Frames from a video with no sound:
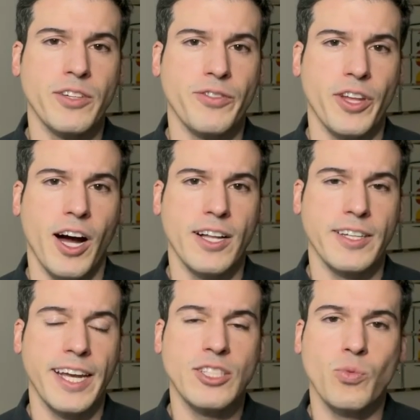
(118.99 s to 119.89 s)
for the
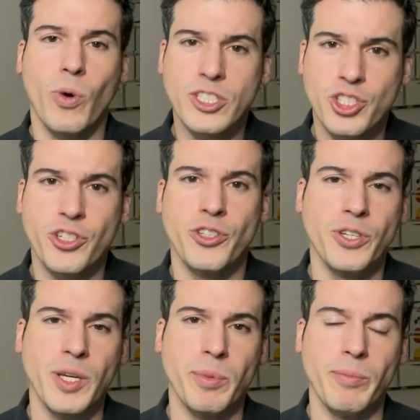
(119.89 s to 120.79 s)
holidays, what should you
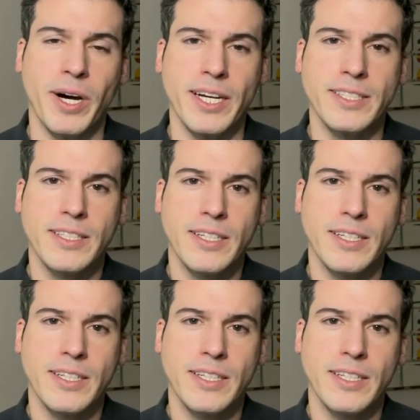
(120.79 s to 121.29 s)
keep in mind?